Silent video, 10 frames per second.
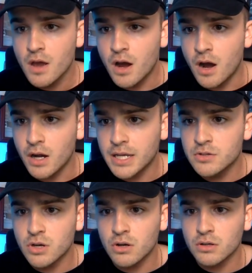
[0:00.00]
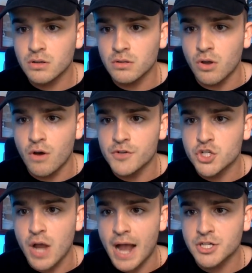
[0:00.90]
Can you talk law of
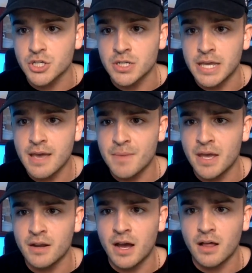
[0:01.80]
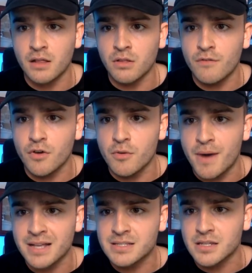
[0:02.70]
attraction? Yeah, man. I love all the
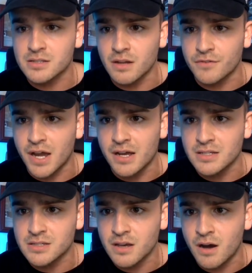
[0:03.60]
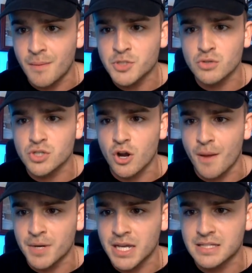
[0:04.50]
mindset stuff, guys. I'm so sorry.
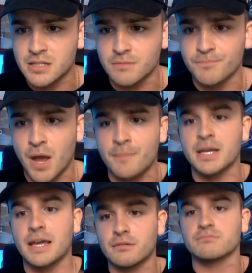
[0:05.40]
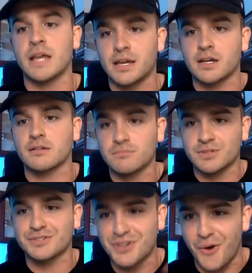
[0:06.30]
I'm going to get like
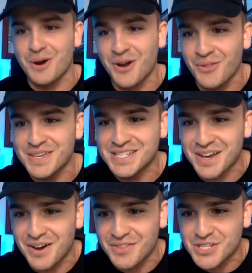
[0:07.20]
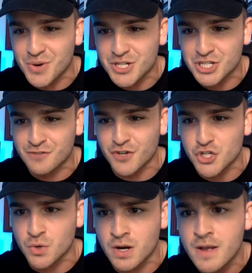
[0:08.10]
going on these questions for
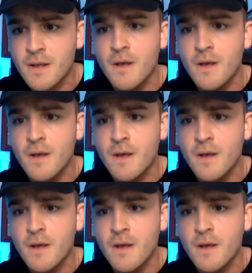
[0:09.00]
sure.